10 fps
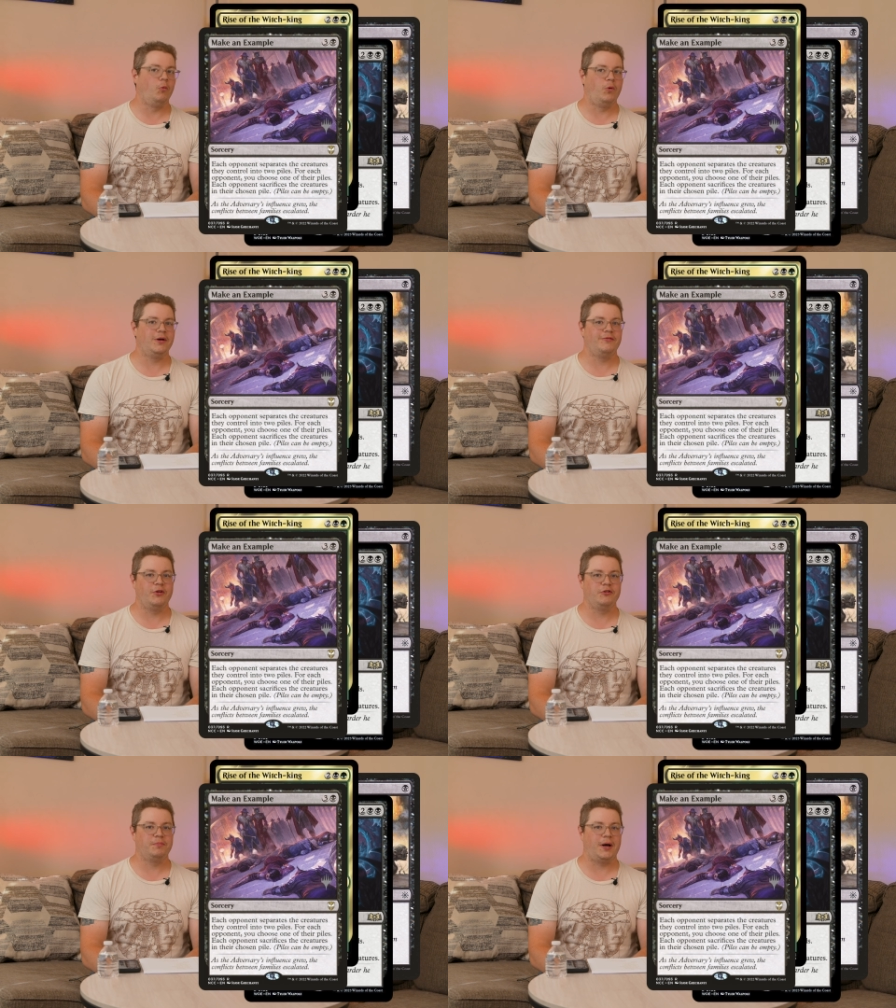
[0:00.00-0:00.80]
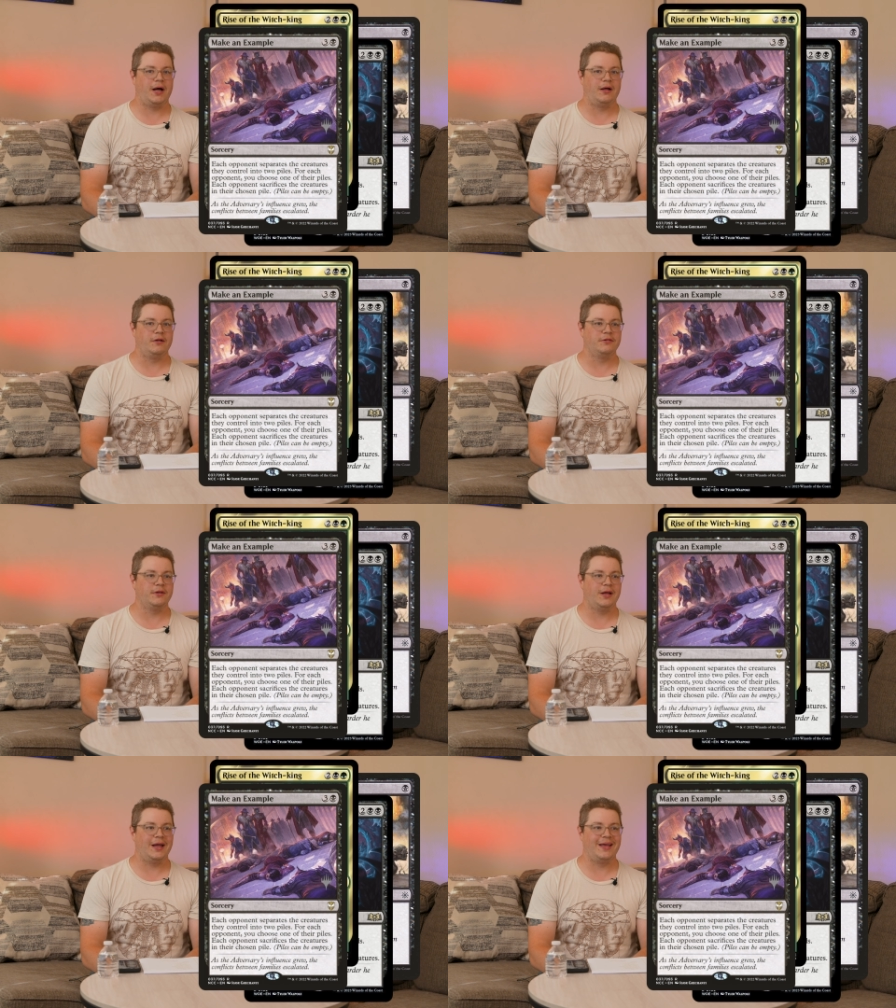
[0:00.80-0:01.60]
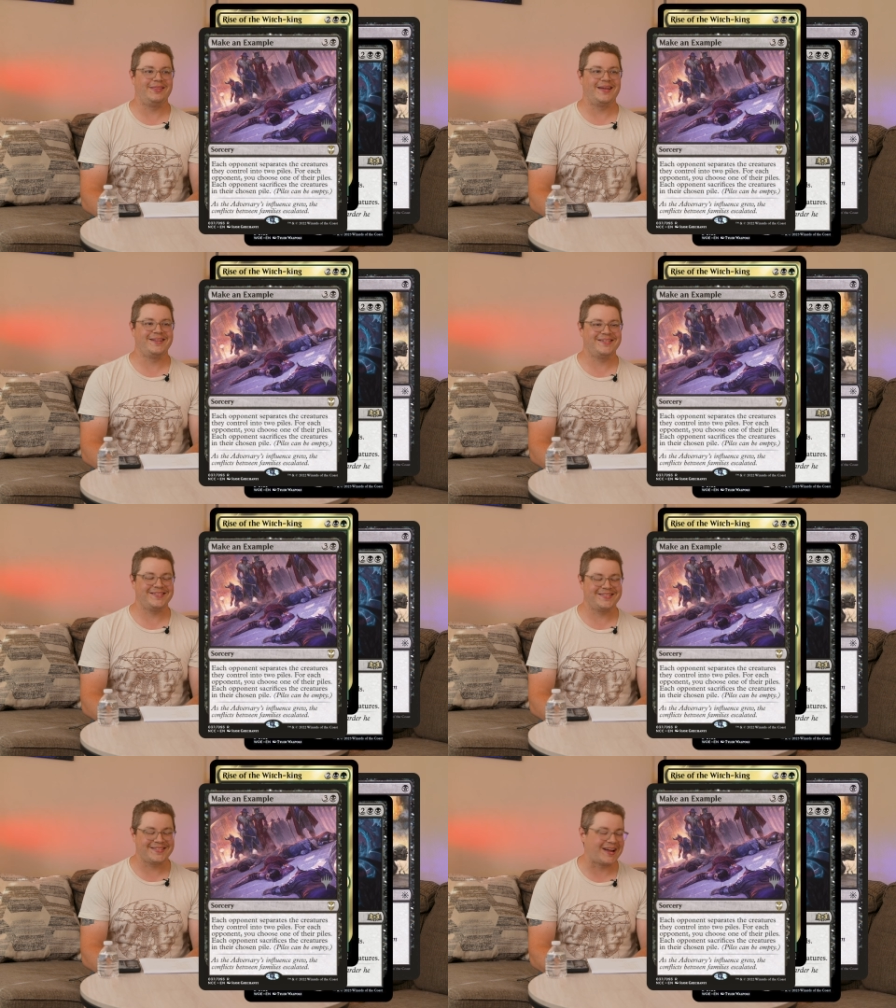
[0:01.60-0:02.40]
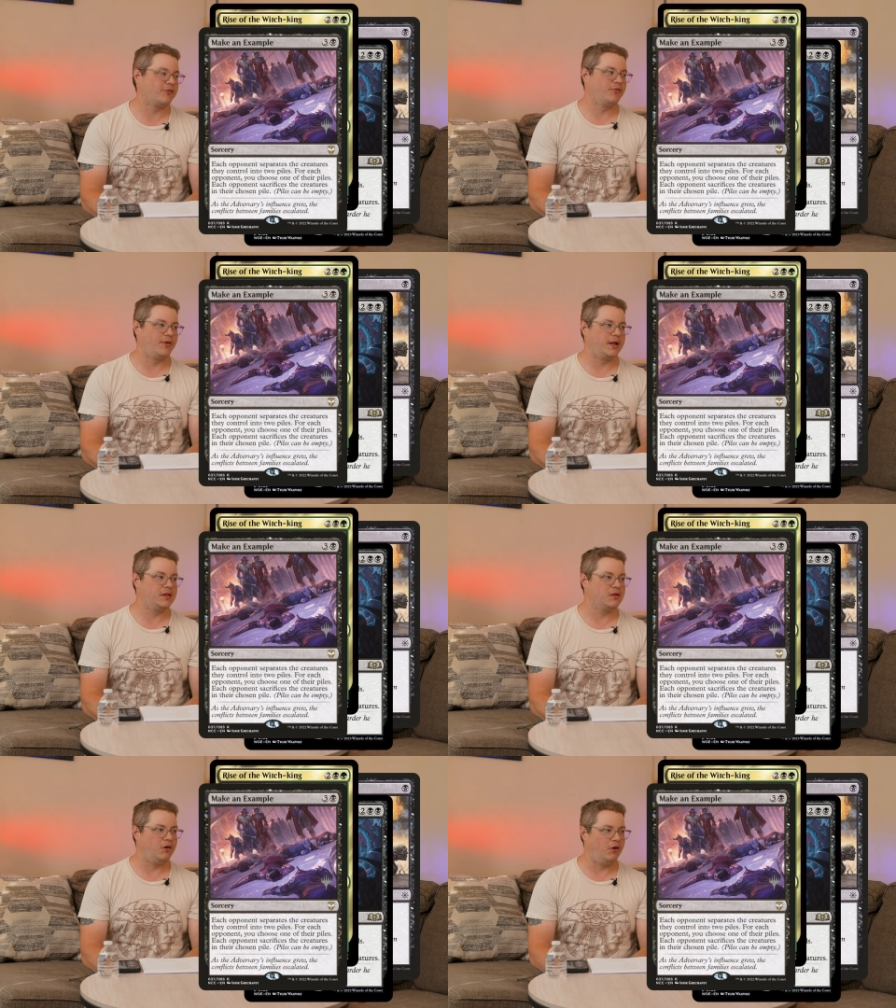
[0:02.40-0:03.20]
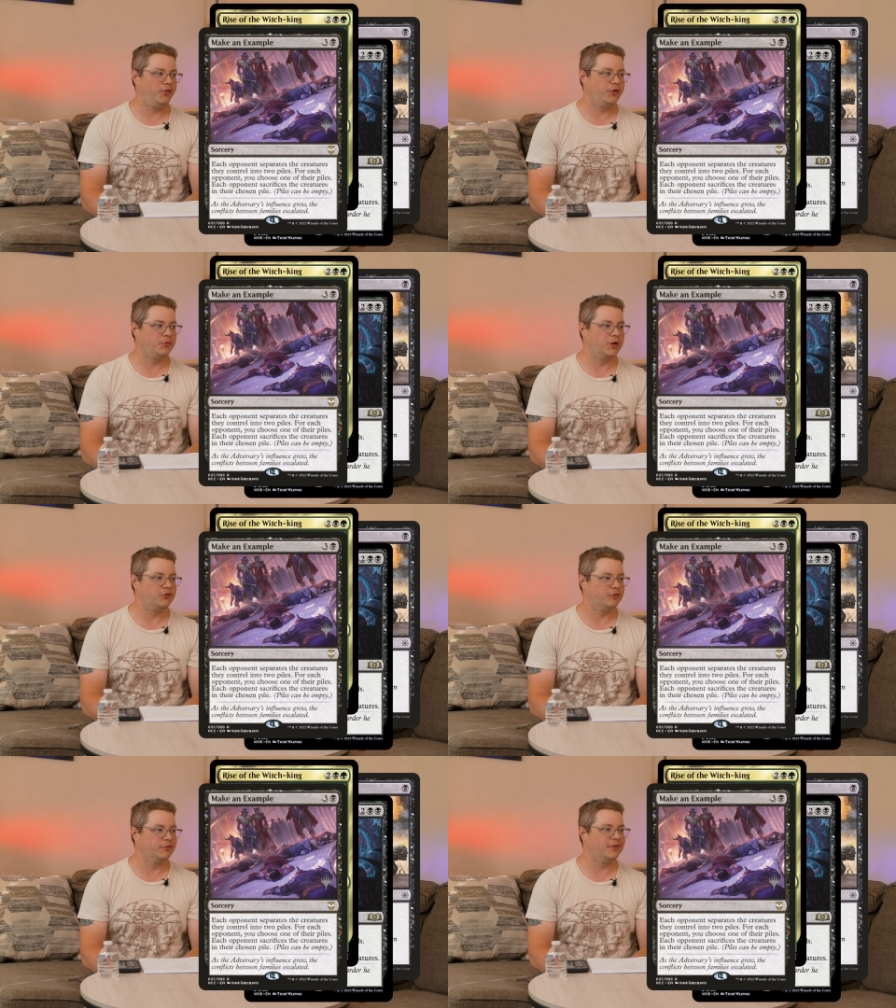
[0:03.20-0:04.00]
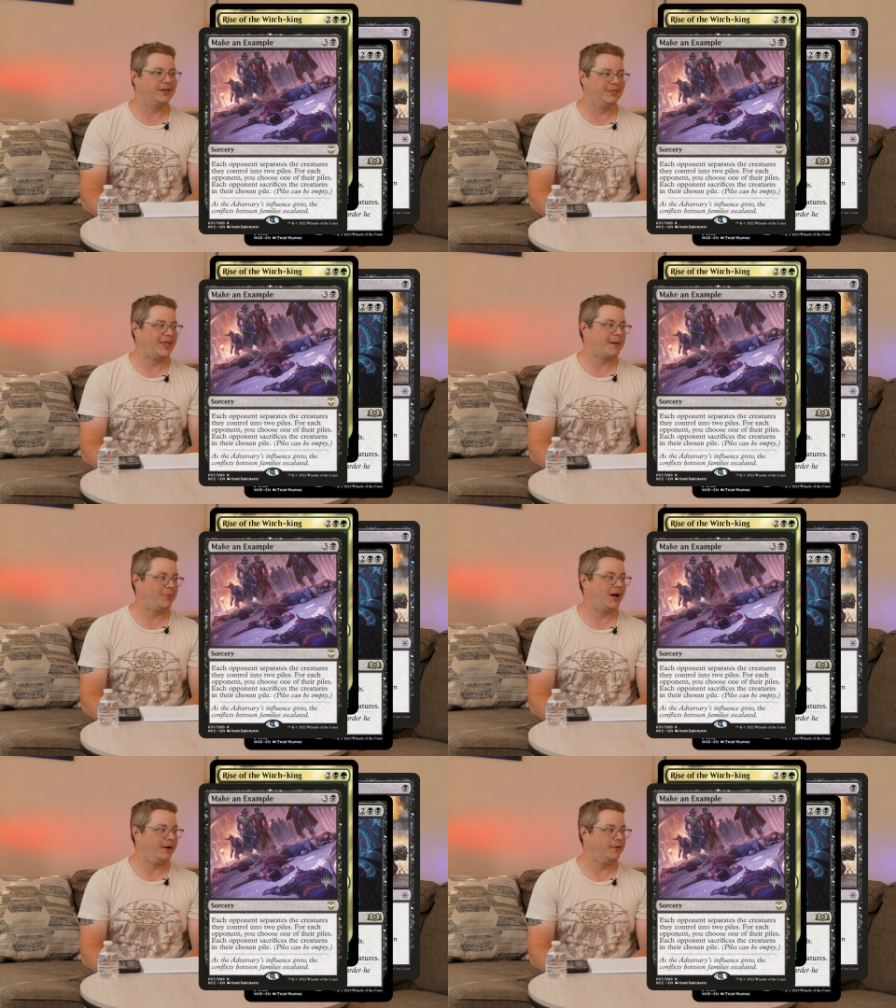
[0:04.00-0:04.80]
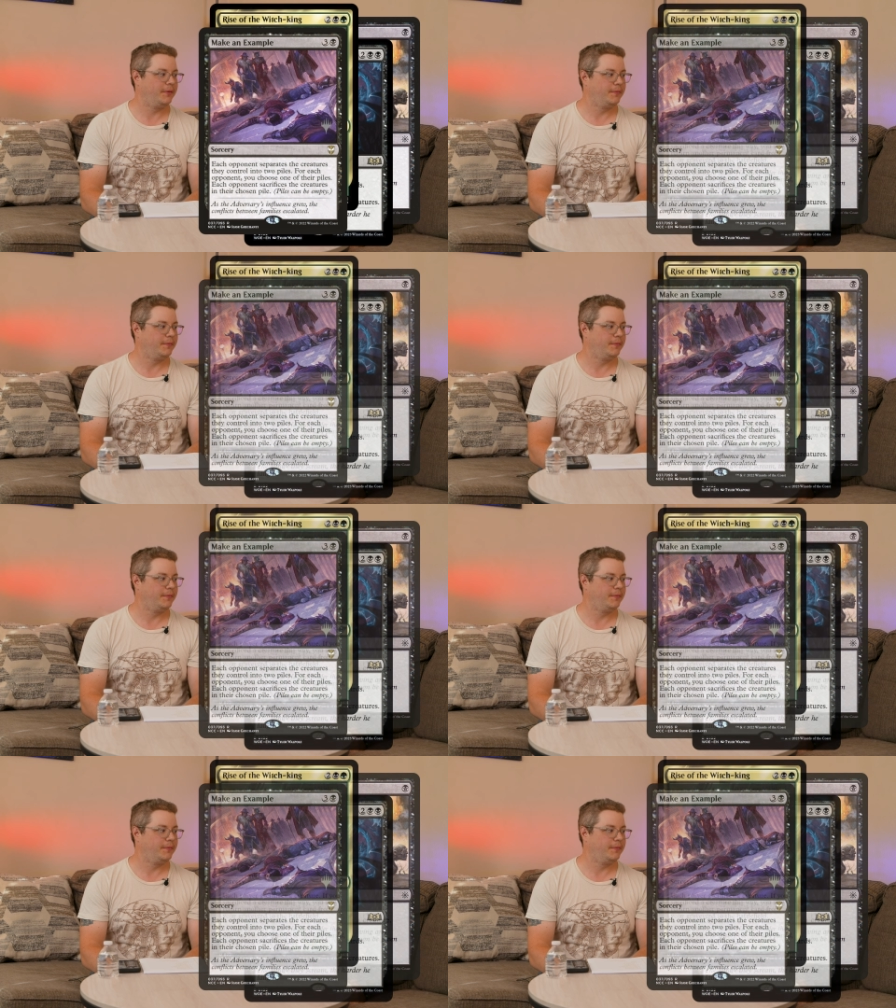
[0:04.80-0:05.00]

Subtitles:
one of those piles and they sacrifice all the creatures in that pile.